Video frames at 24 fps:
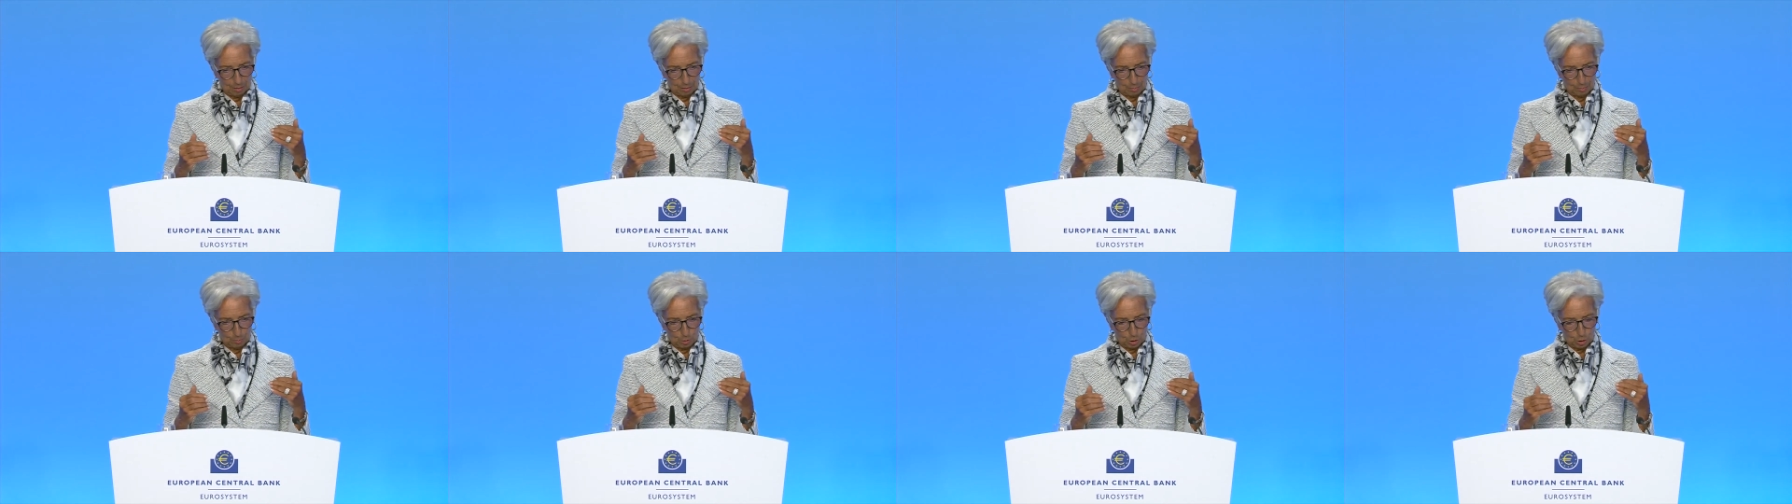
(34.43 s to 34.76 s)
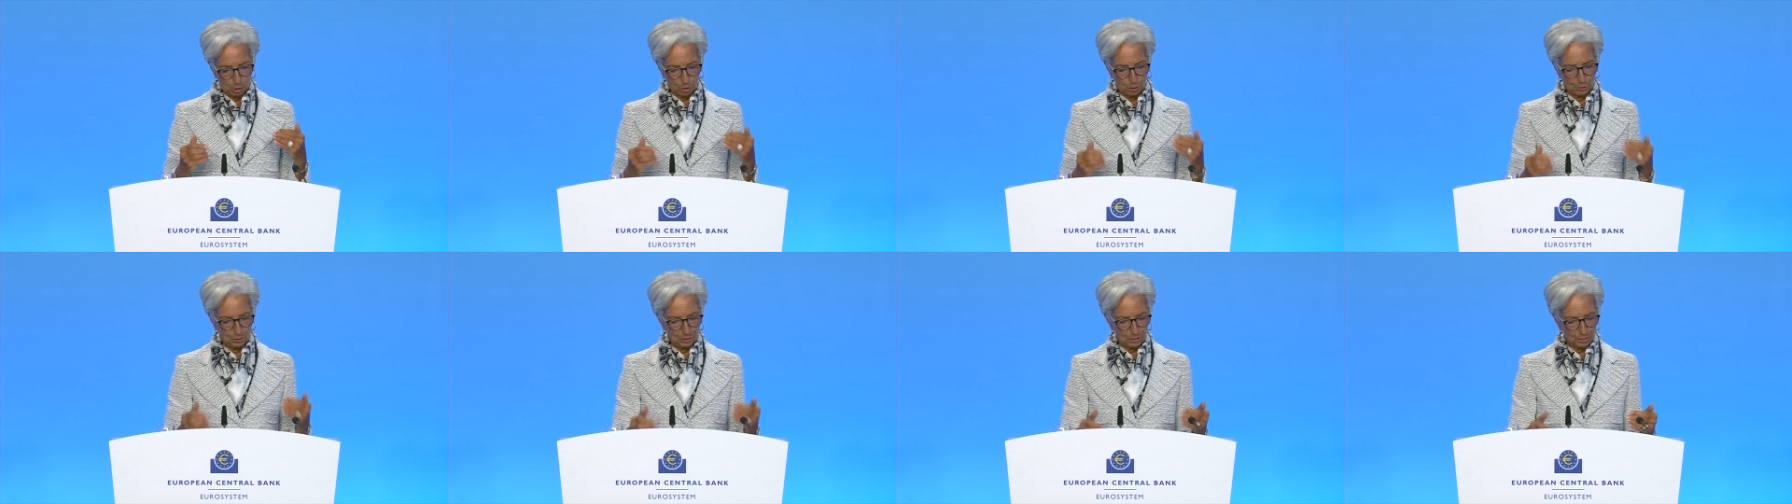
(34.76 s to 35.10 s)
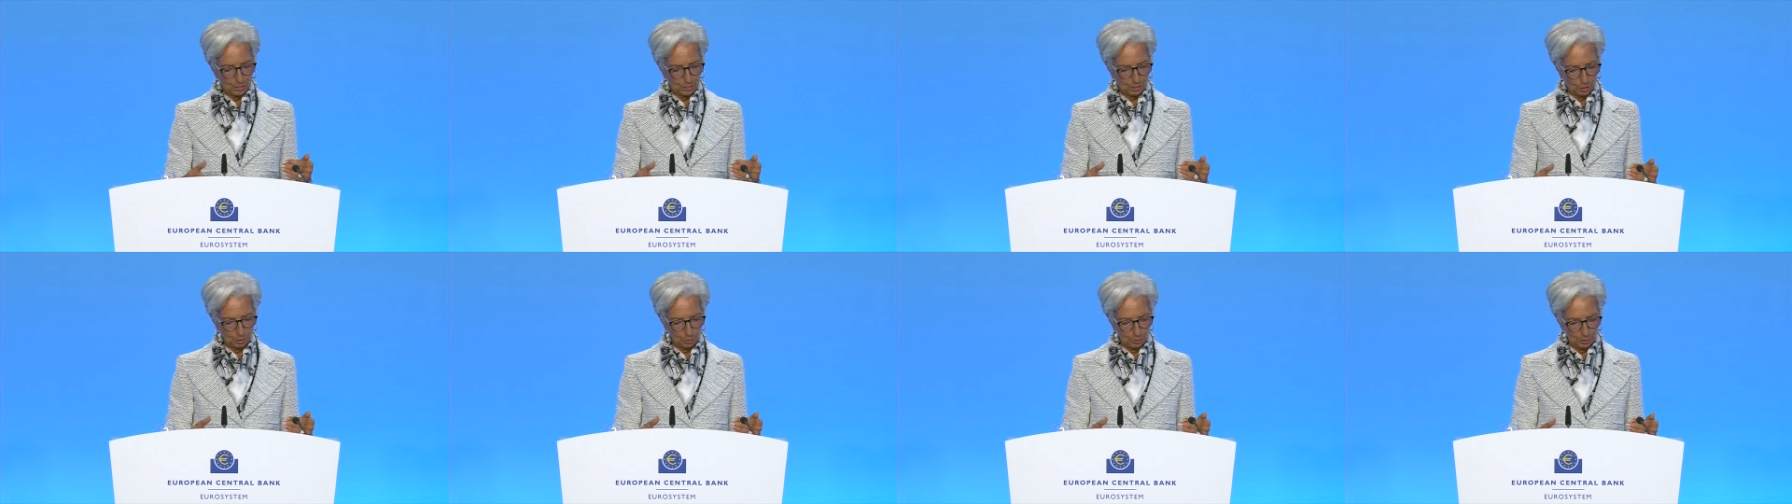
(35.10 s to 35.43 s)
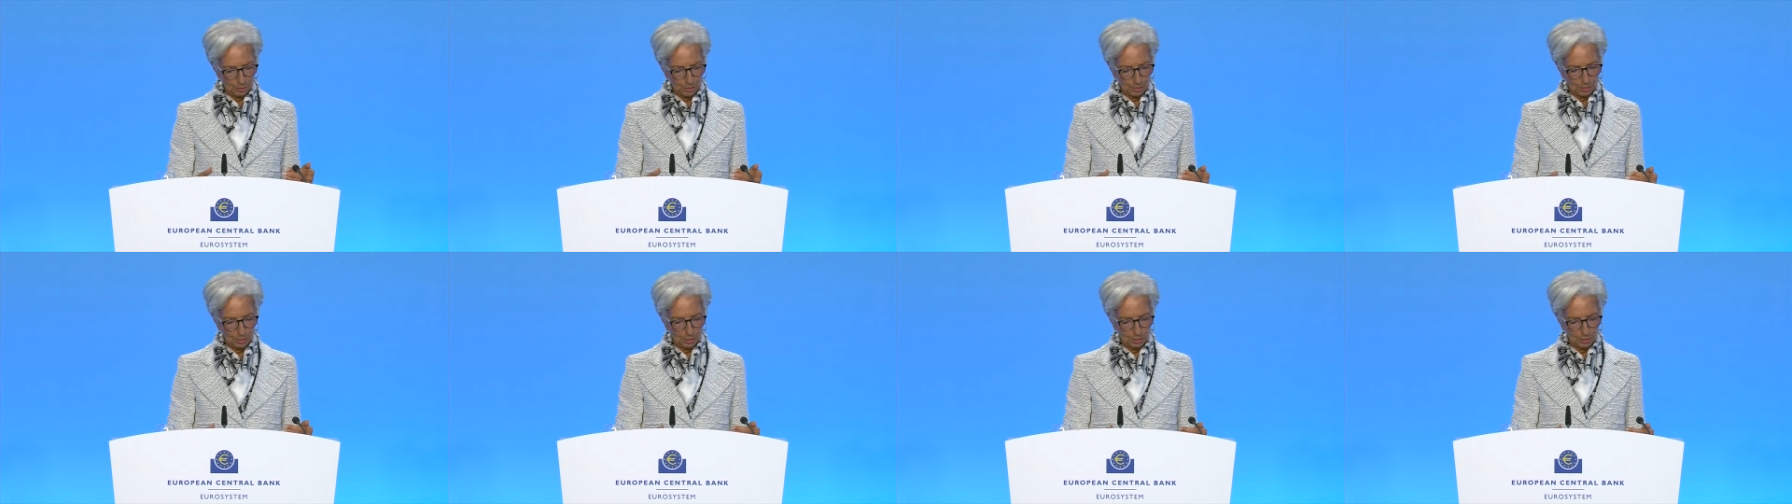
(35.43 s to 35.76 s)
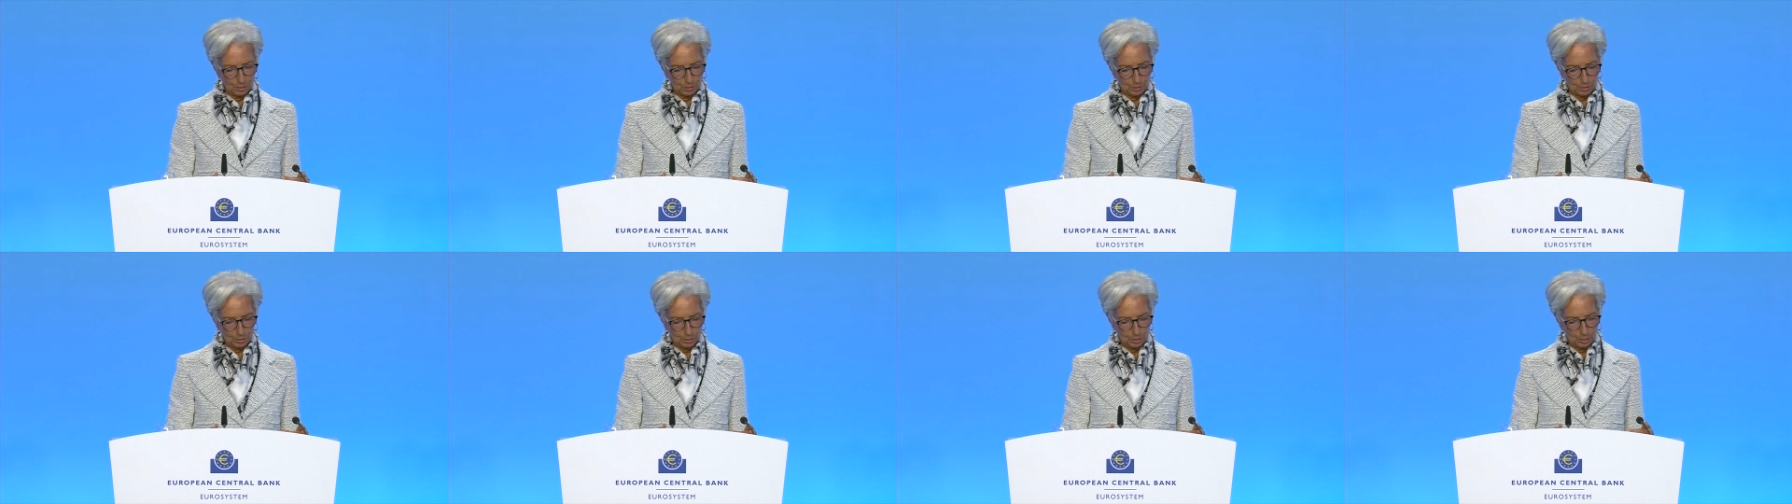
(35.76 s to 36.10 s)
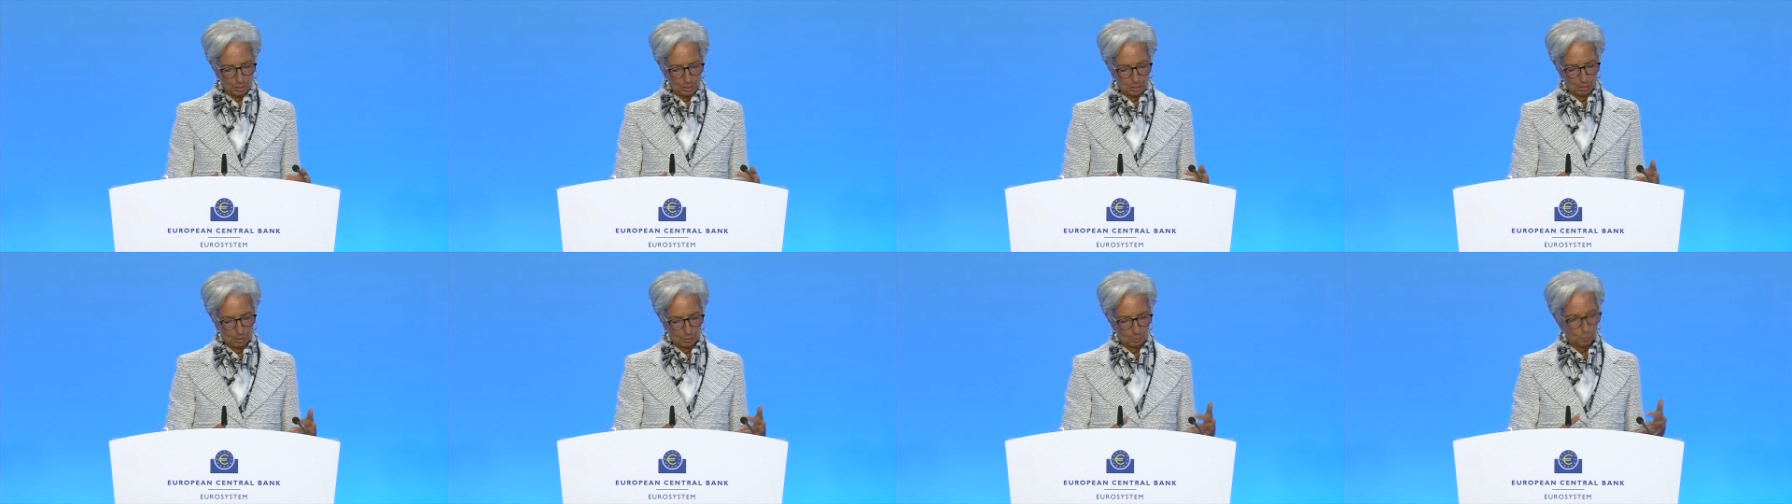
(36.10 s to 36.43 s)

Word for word: maturing securities